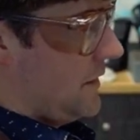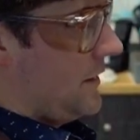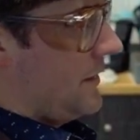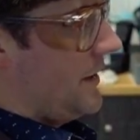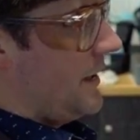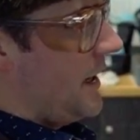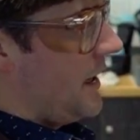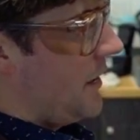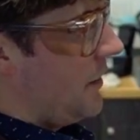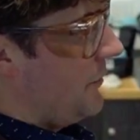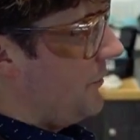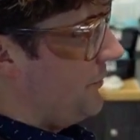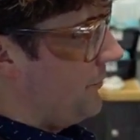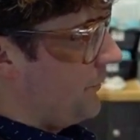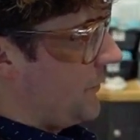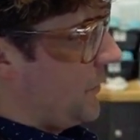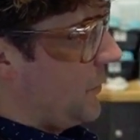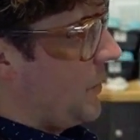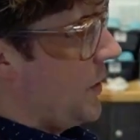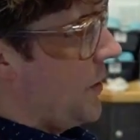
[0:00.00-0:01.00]
Now,
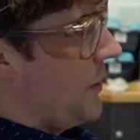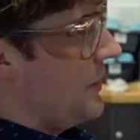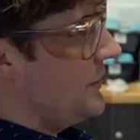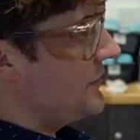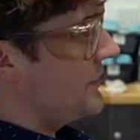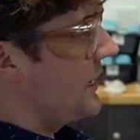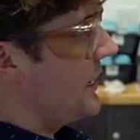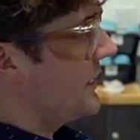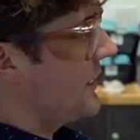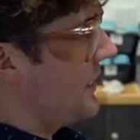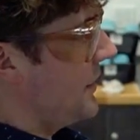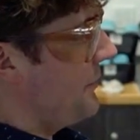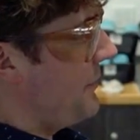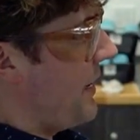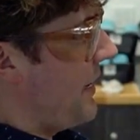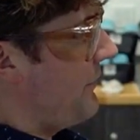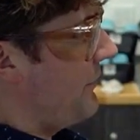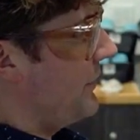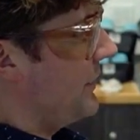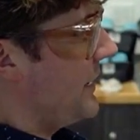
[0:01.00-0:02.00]
we always like to
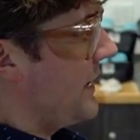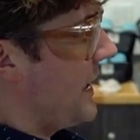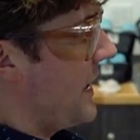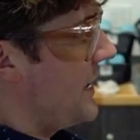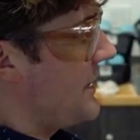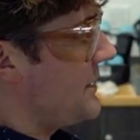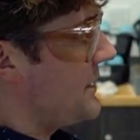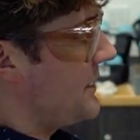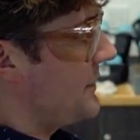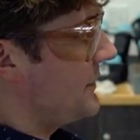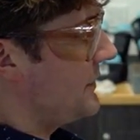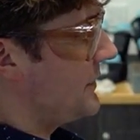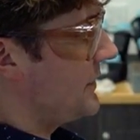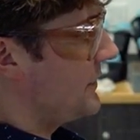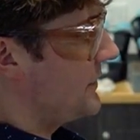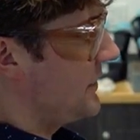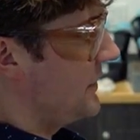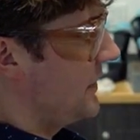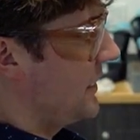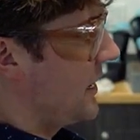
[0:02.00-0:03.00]
bevel the edges
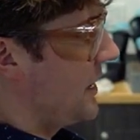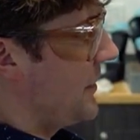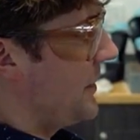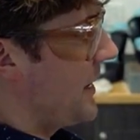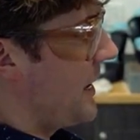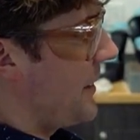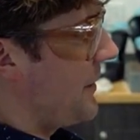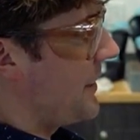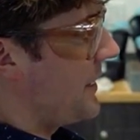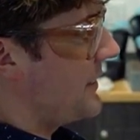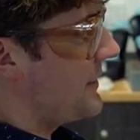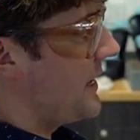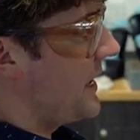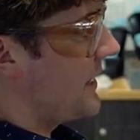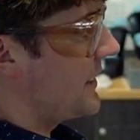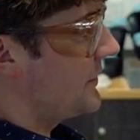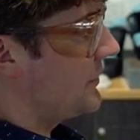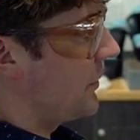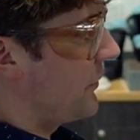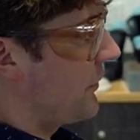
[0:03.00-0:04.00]
just a little bit. I'm going to take
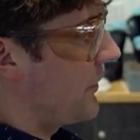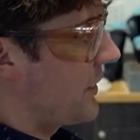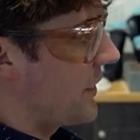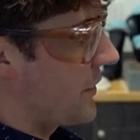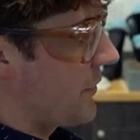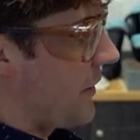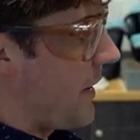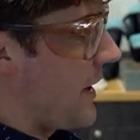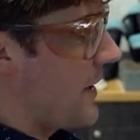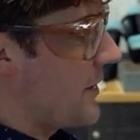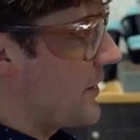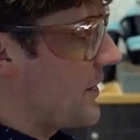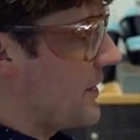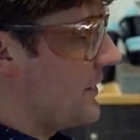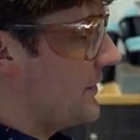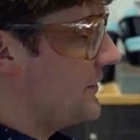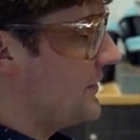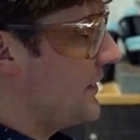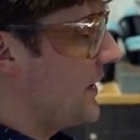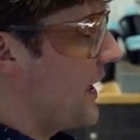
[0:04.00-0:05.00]
this over to the grinder in a
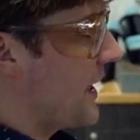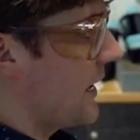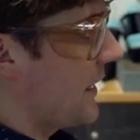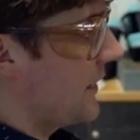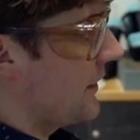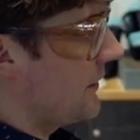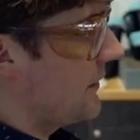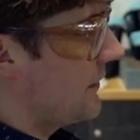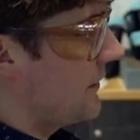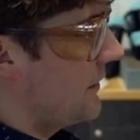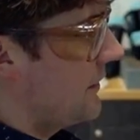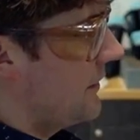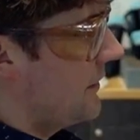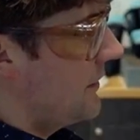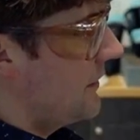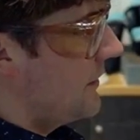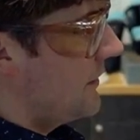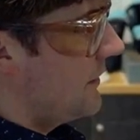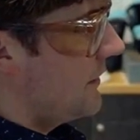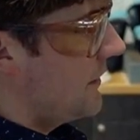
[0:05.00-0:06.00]
sec.
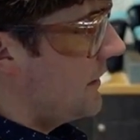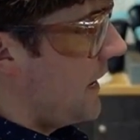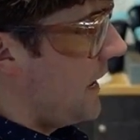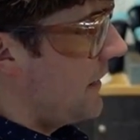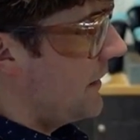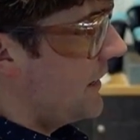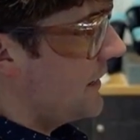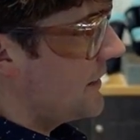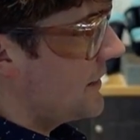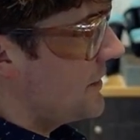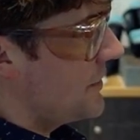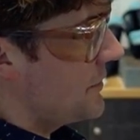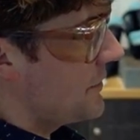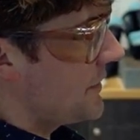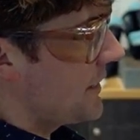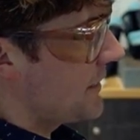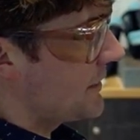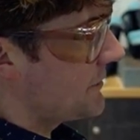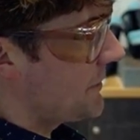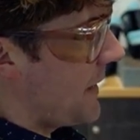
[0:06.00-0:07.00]
I like to do
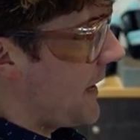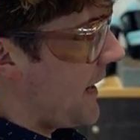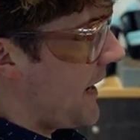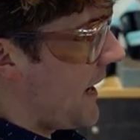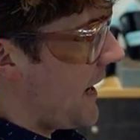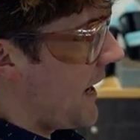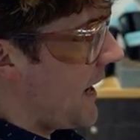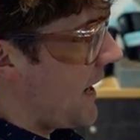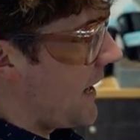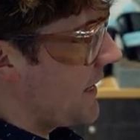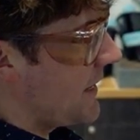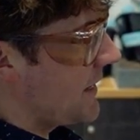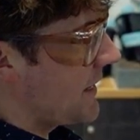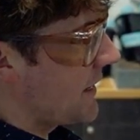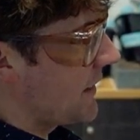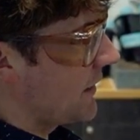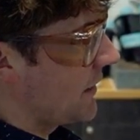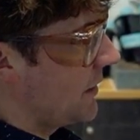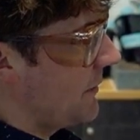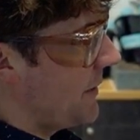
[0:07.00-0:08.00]
things by hand. You get
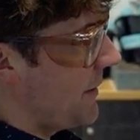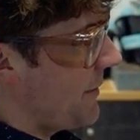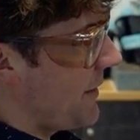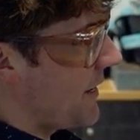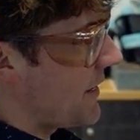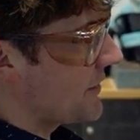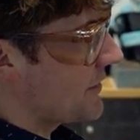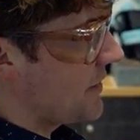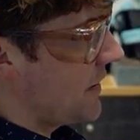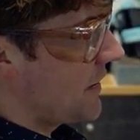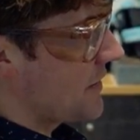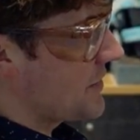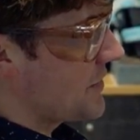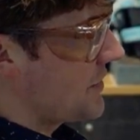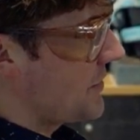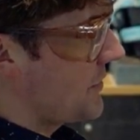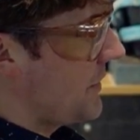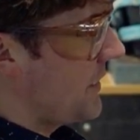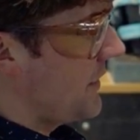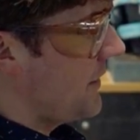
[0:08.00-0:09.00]
a little bit better touch
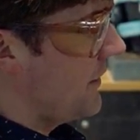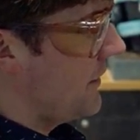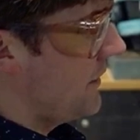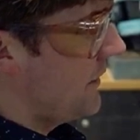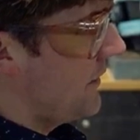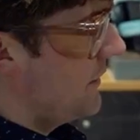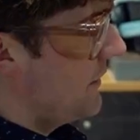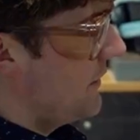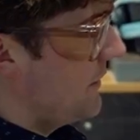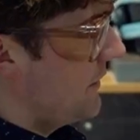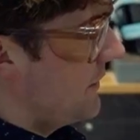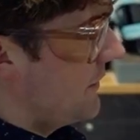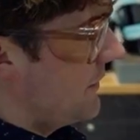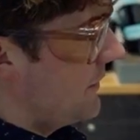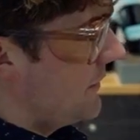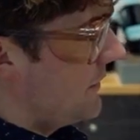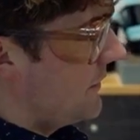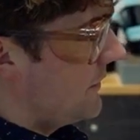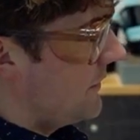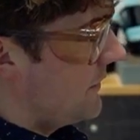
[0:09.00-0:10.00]
to it.
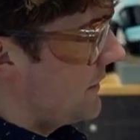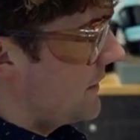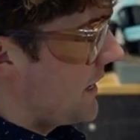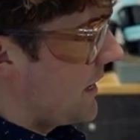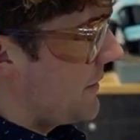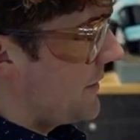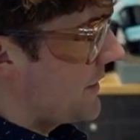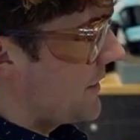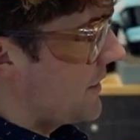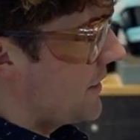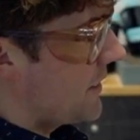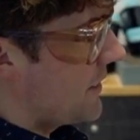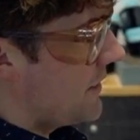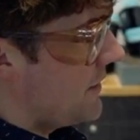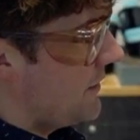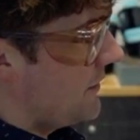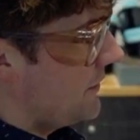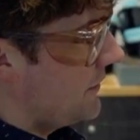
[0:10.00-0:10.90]
You got to be good.